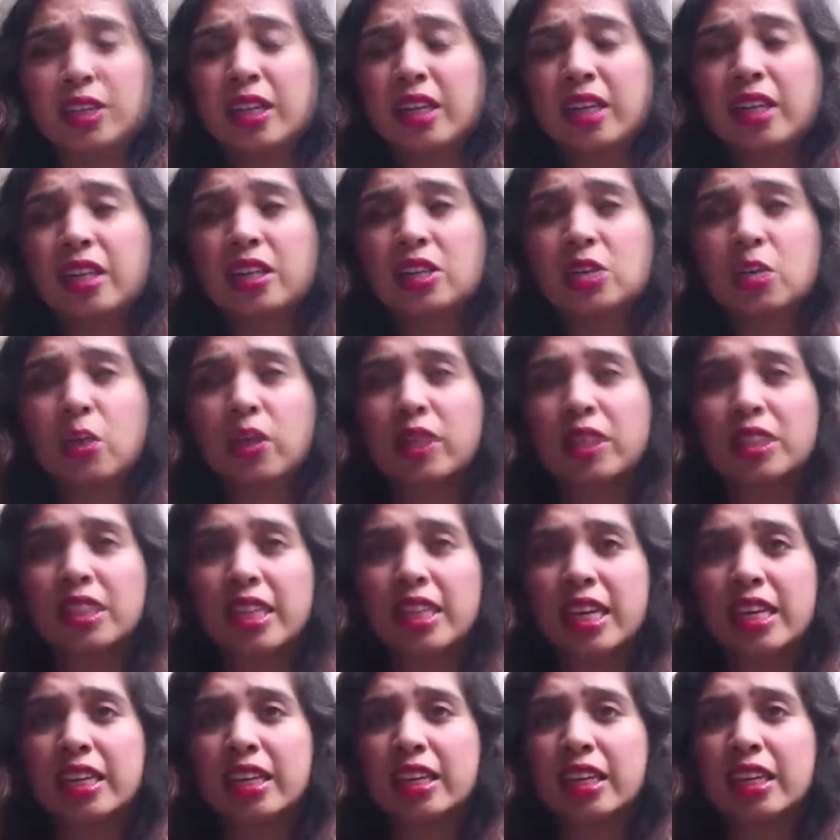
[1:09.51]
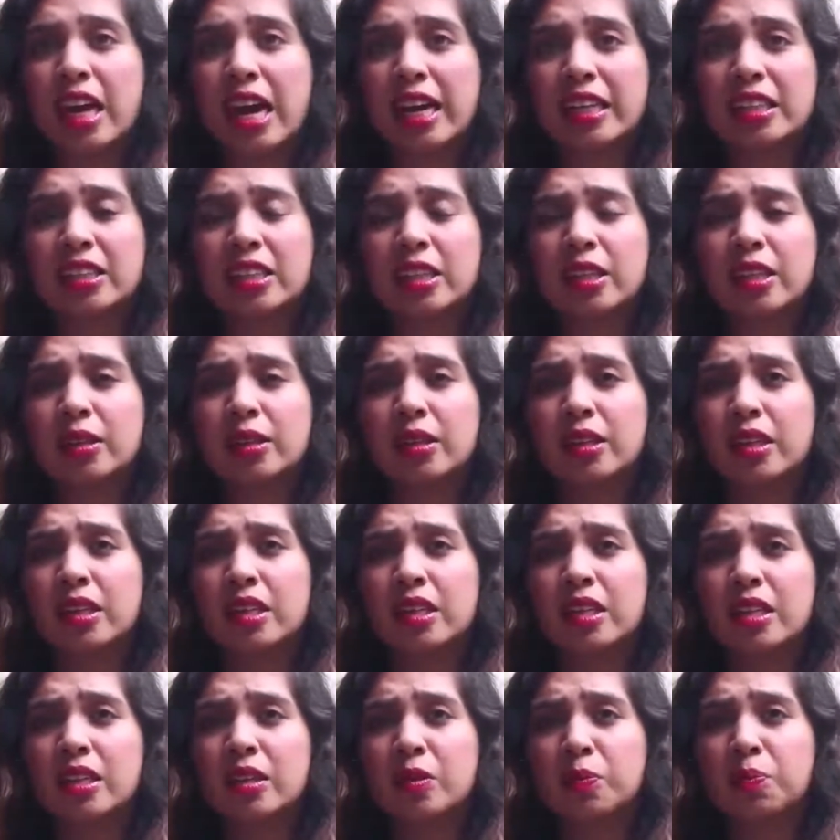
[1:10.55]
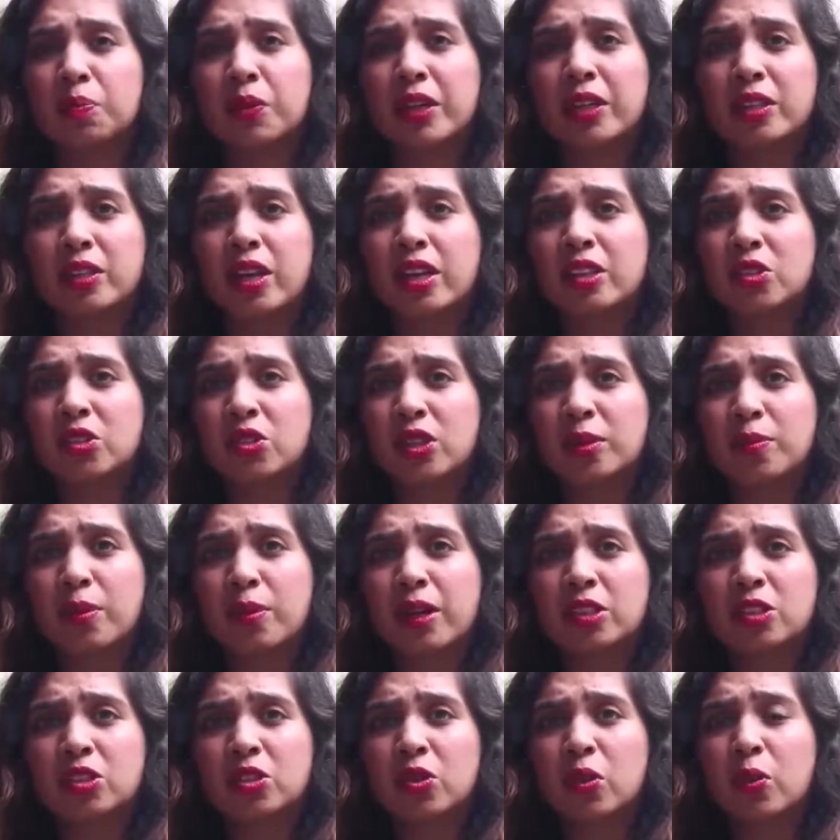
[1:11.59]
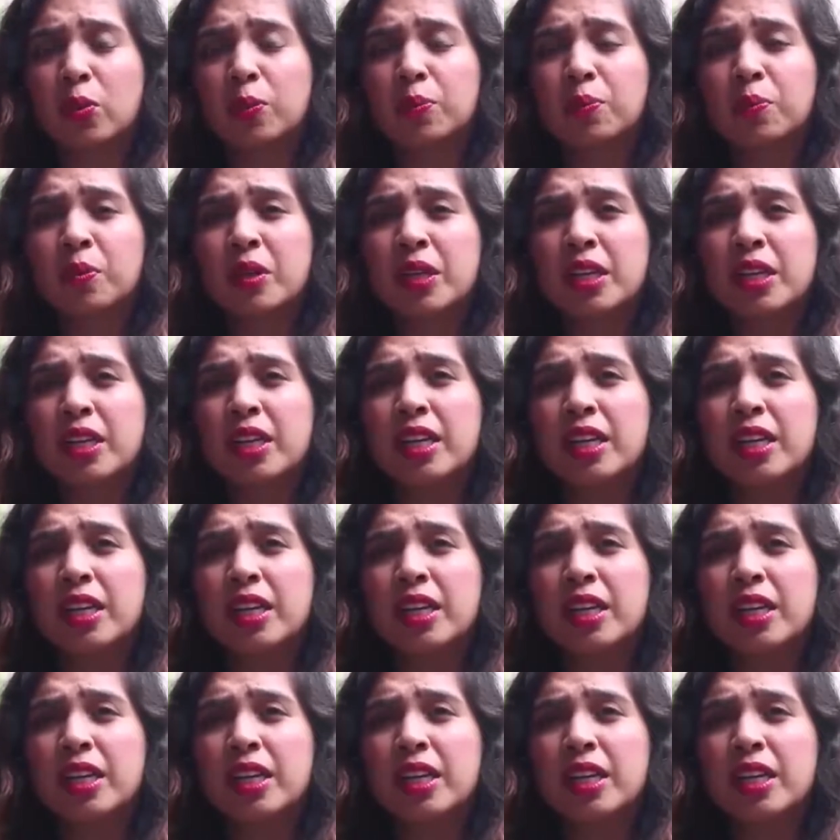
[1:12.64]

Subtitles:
It is what is taking IT industry by storm.